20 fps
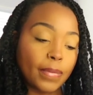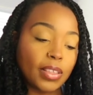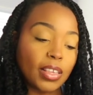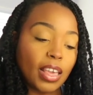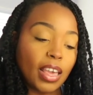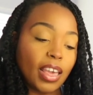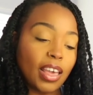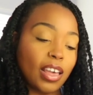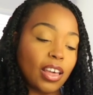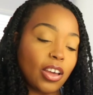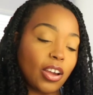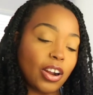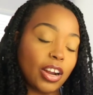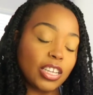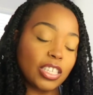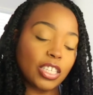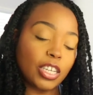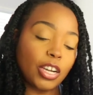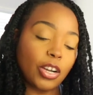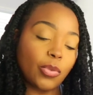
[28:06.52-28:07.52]
Yeah, all
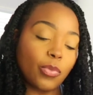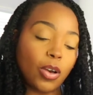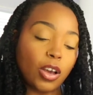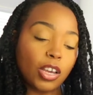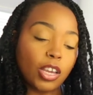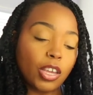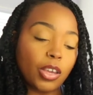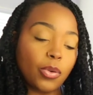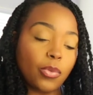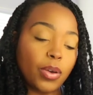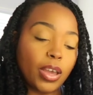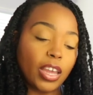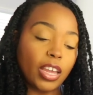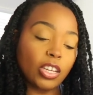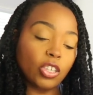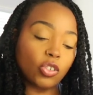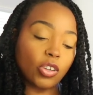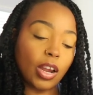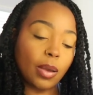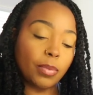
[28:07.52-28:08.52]
right, so you're walking away
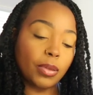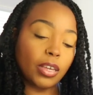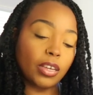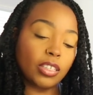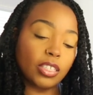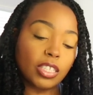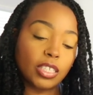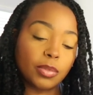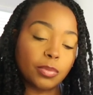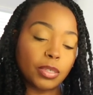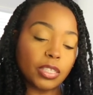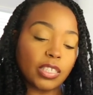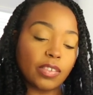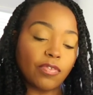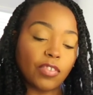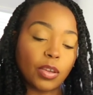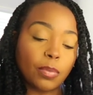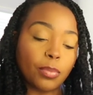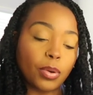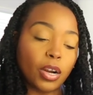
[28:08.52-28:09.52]
and dropping a
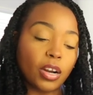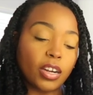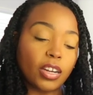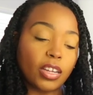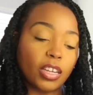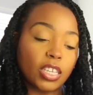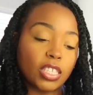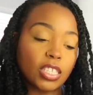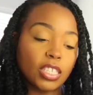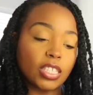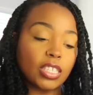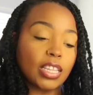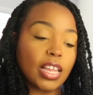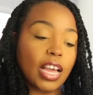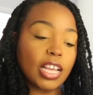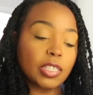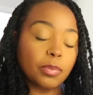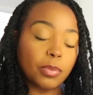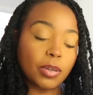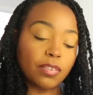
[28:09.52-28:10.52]
specific burden because this
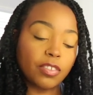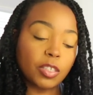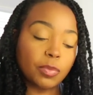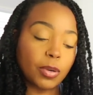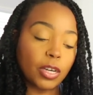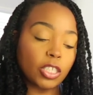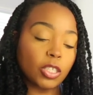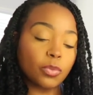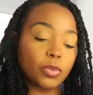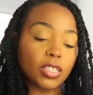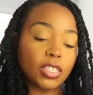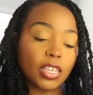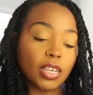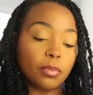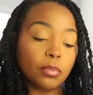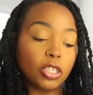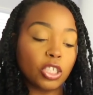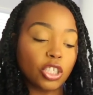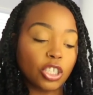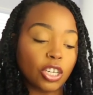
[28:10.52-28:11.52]
last previous person was
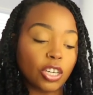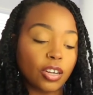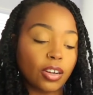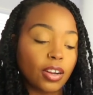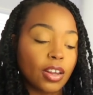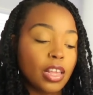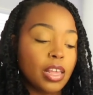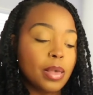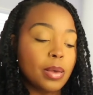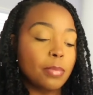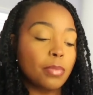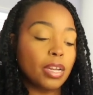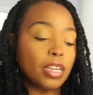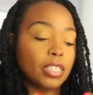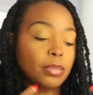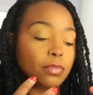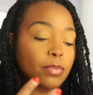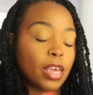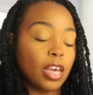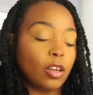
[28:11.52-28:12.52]
immature, but
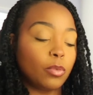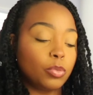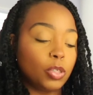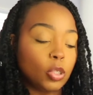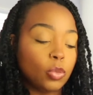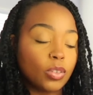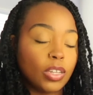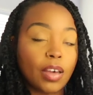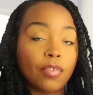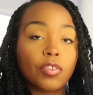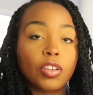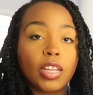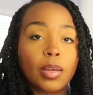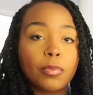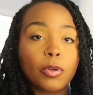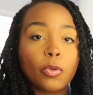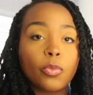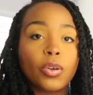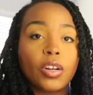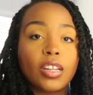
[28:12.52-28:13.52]
it helps you level
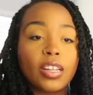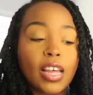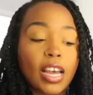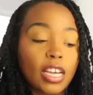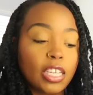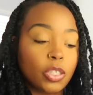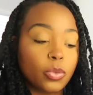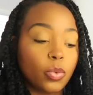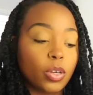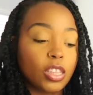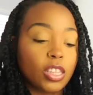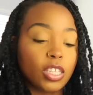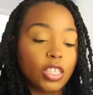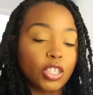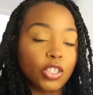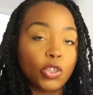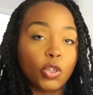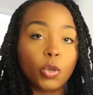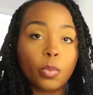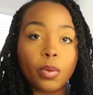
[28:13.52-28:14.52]
up and realize what
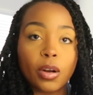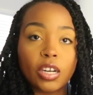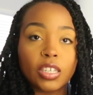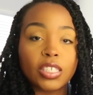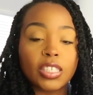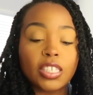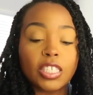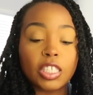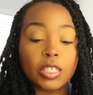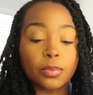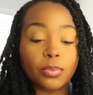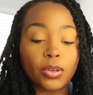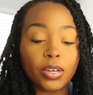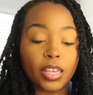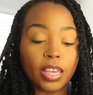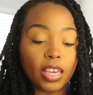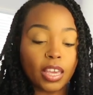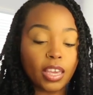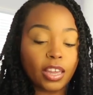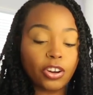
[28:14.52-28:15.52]
this new person is
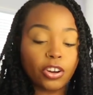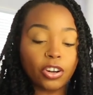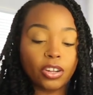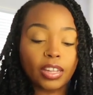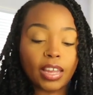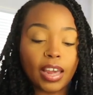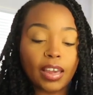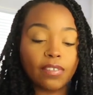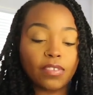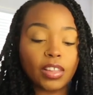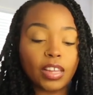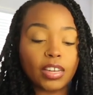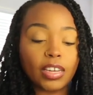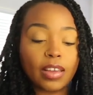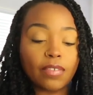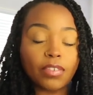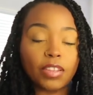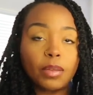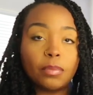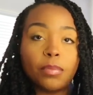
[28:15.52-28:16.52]
bringing in your life that
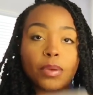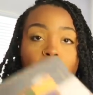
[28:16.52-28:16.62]
definitely